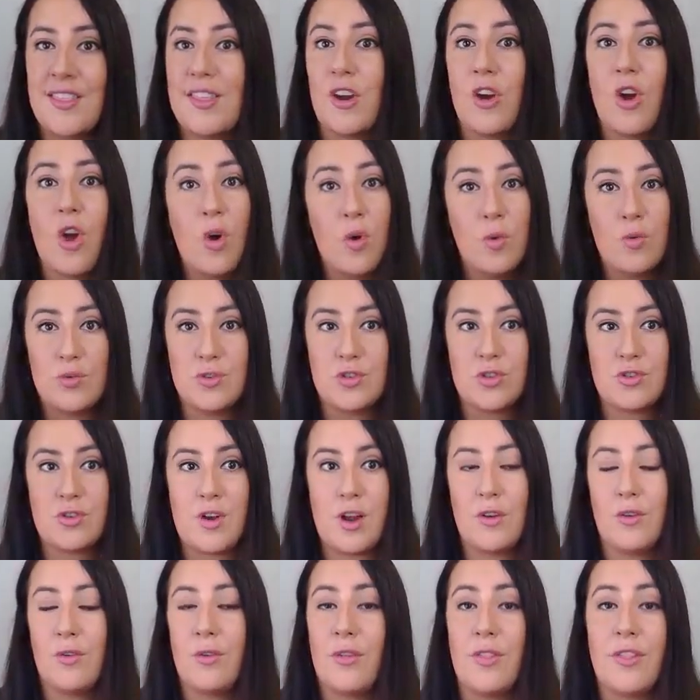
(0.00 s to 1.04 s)
their own
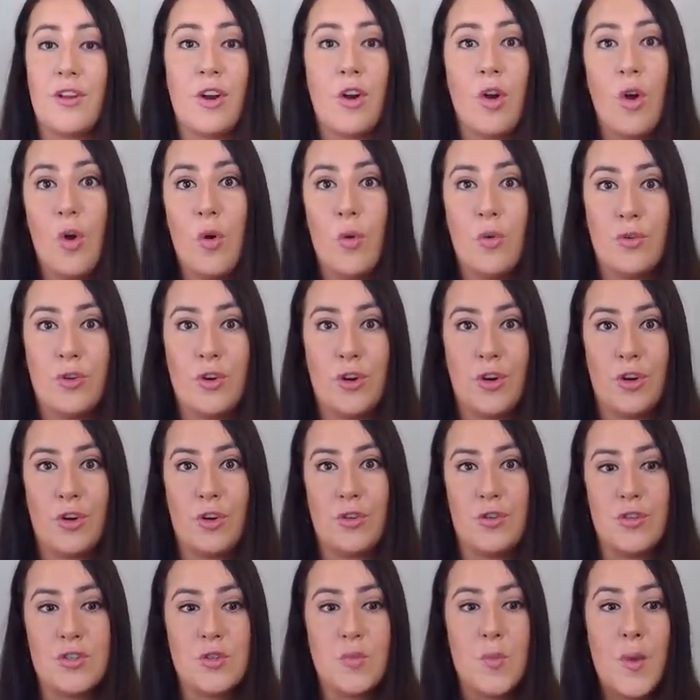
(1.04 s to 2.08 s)
struggle, their own
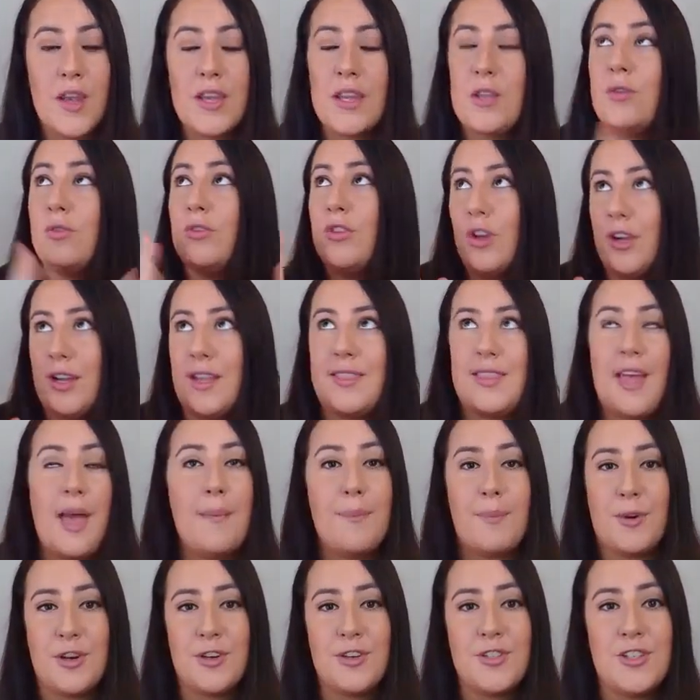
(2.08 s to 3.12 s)
hurdles. When you look at
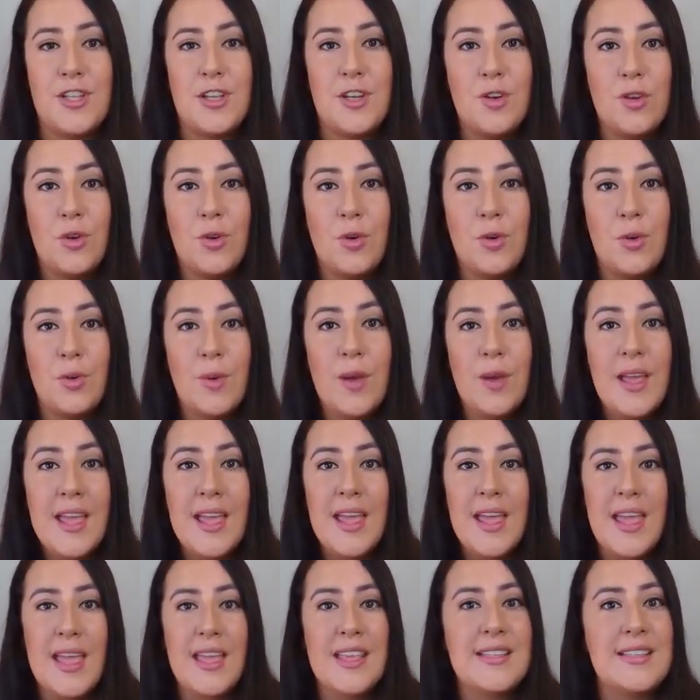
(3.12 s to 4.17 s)
that person who
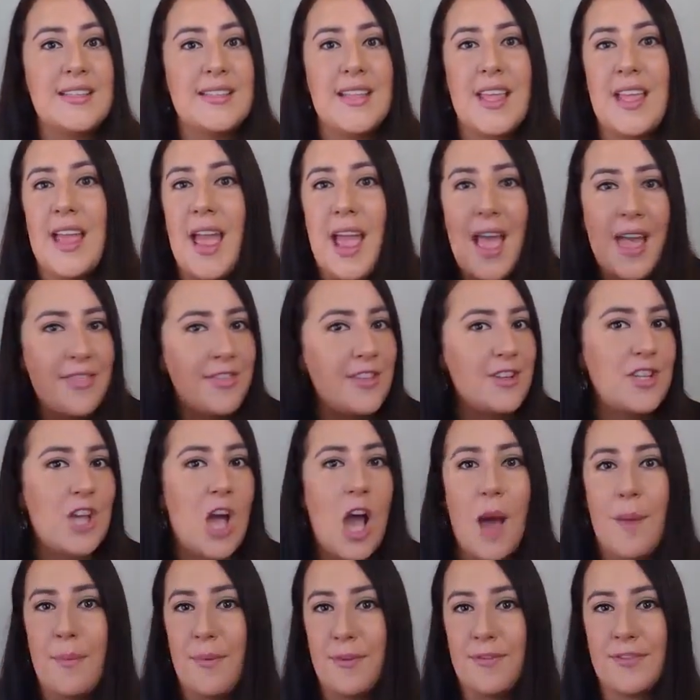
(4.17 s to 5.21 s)
is at the
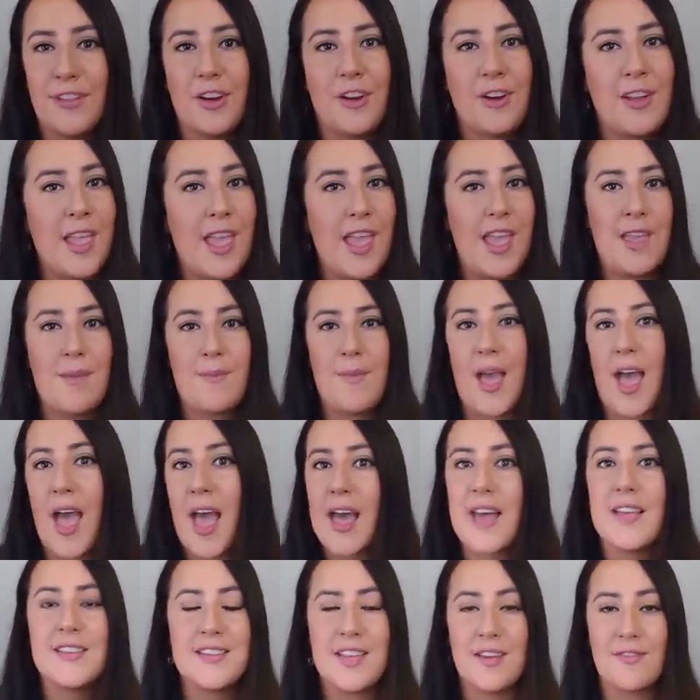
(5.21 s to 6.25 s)
top of their game,
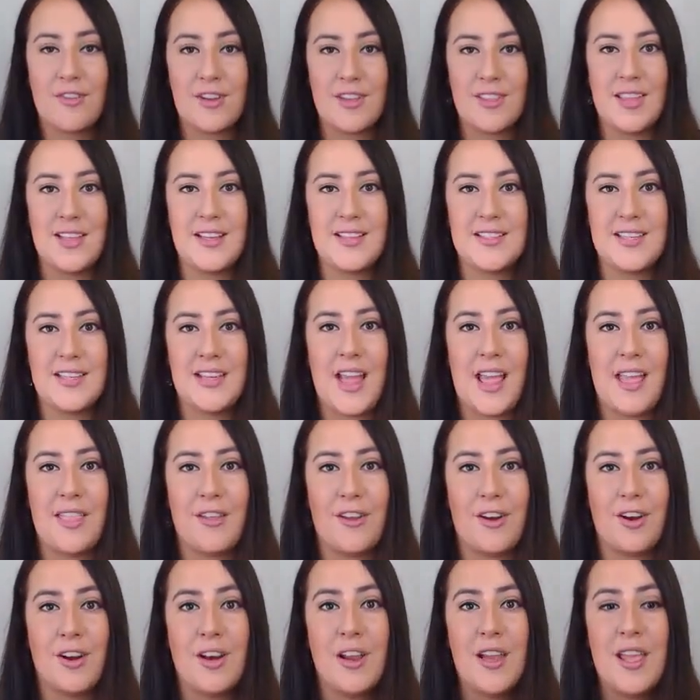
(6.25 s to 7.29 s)
has everything
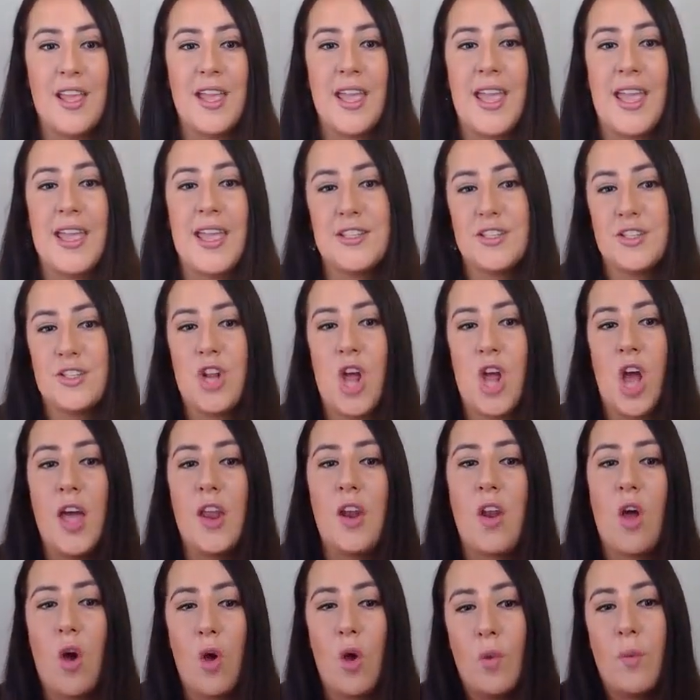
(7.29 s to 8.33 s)
together, it's
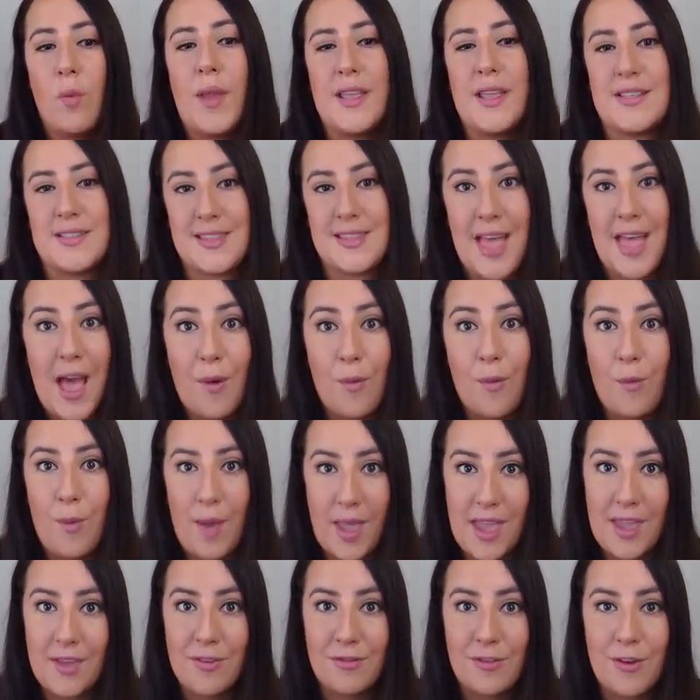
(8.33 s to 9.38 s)
not always that
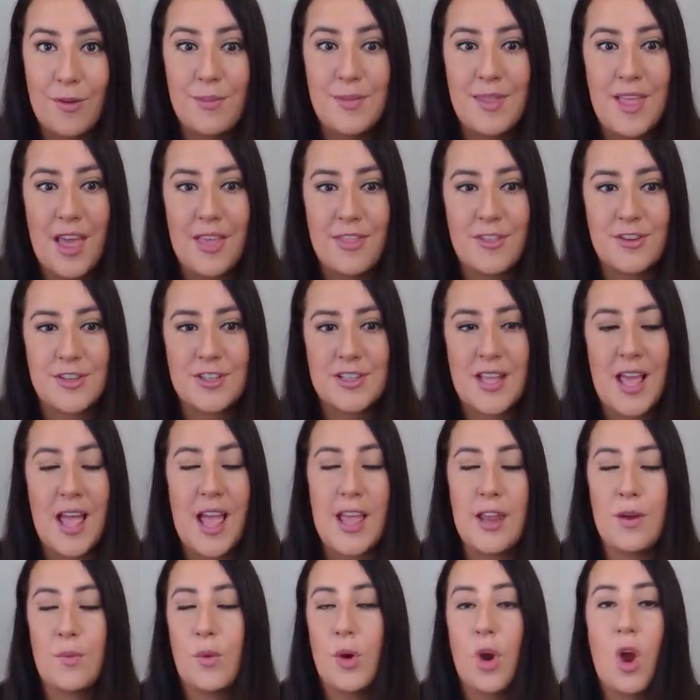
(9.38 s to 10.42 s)
way from the other
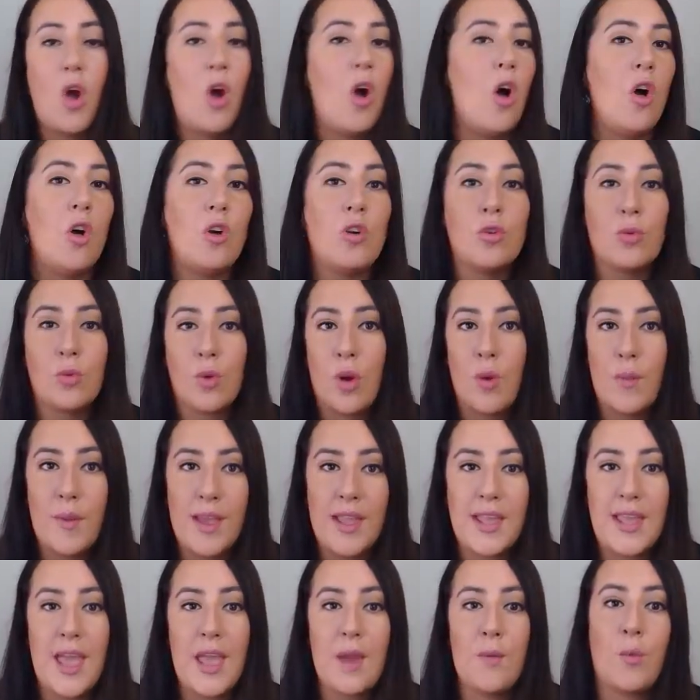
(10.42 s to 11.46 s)
side. We're all
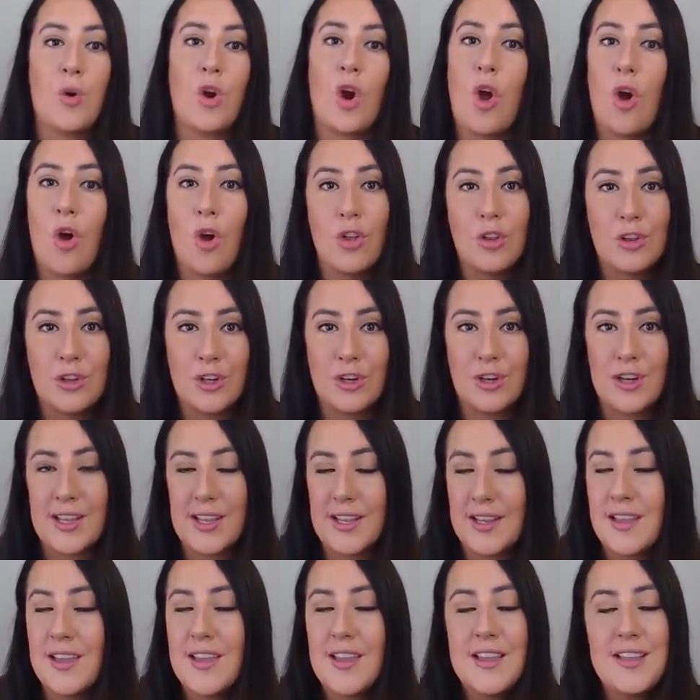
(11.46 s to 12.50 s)
growing and we're all
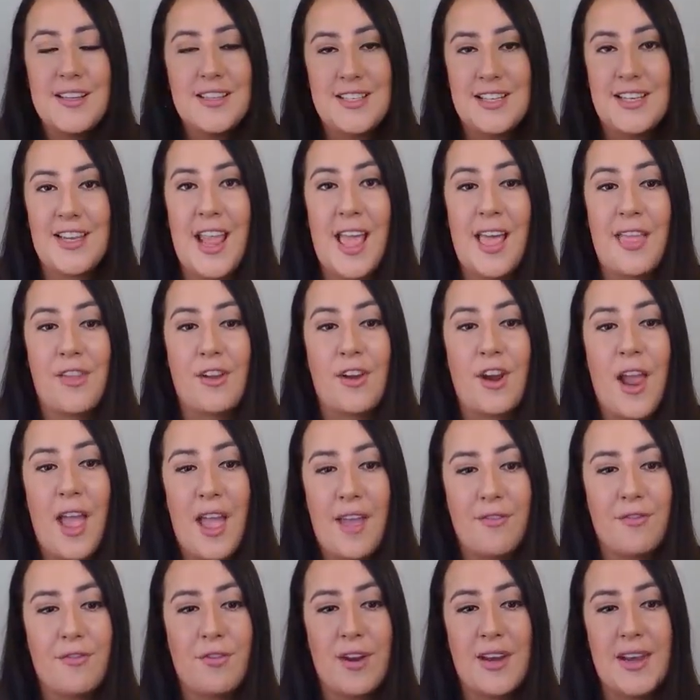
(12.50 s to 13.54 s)
learning together
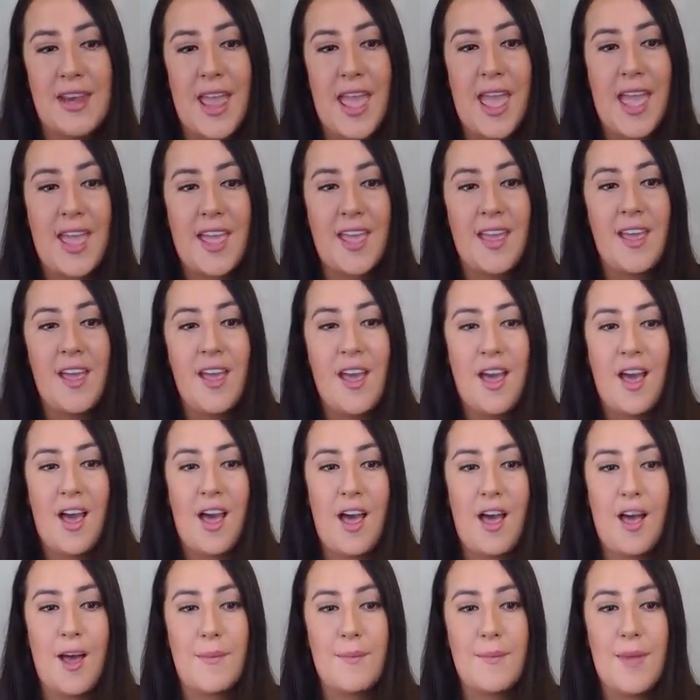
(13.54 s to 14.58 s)
every day.
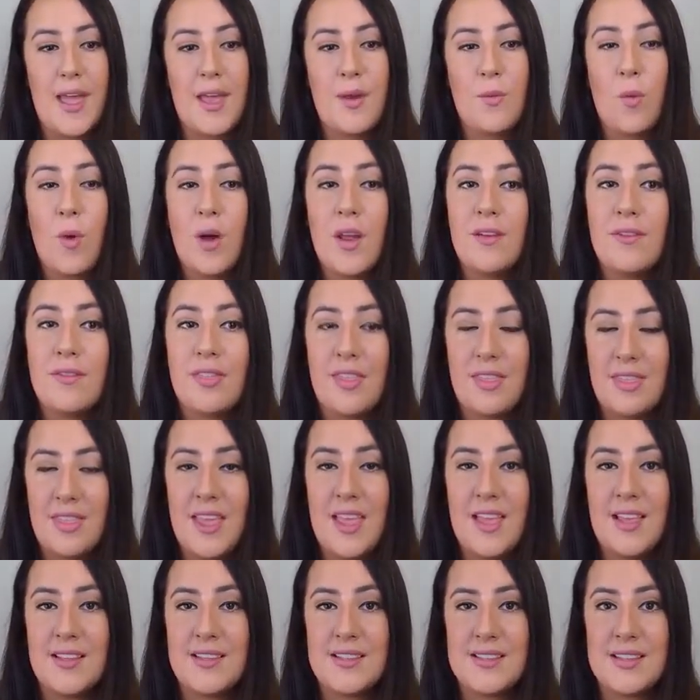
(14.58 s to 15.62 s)
And one of the
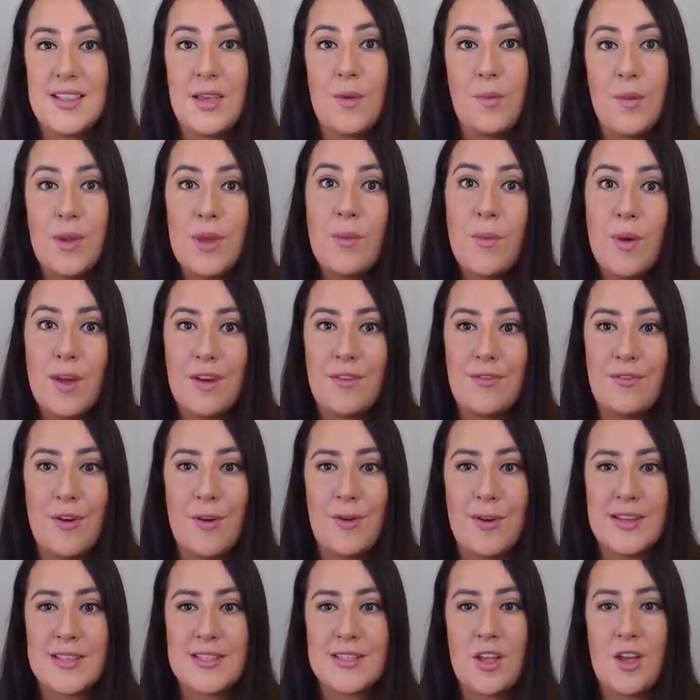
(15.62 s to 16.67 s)
things that we want to
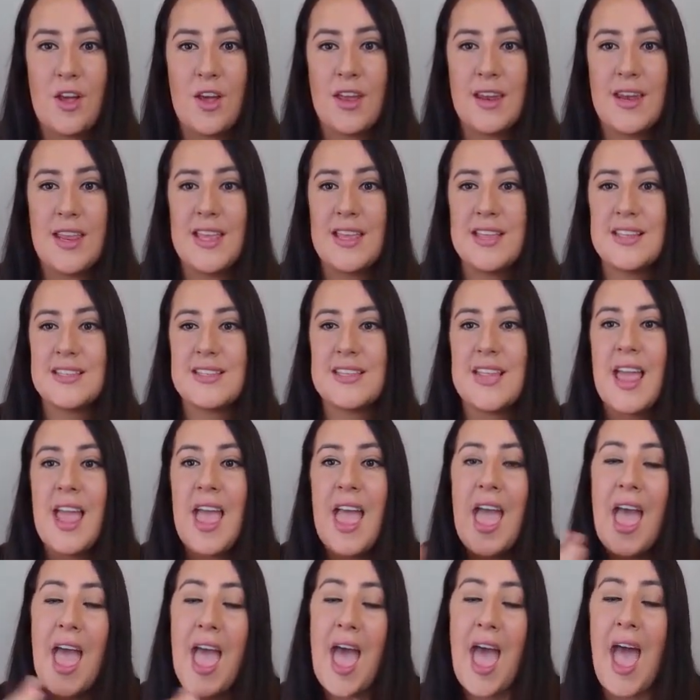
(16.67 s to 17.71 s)
focus on is
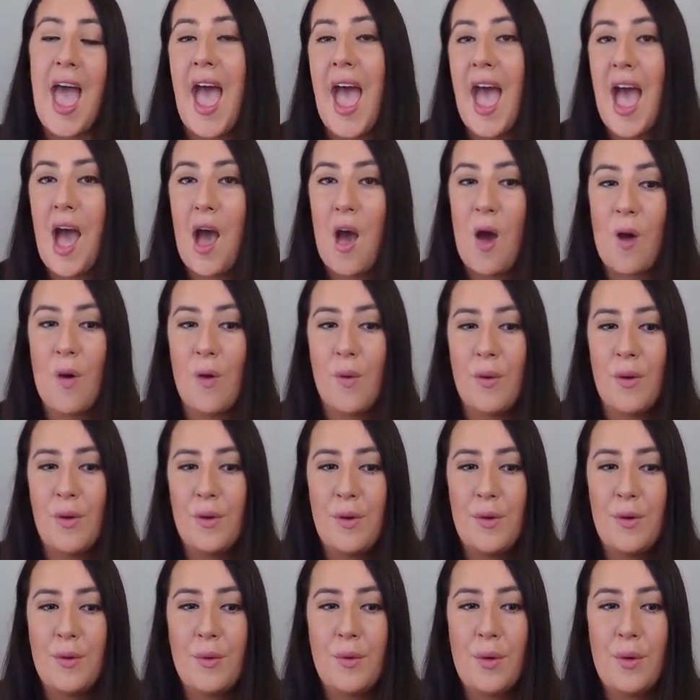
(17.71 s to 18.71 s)
how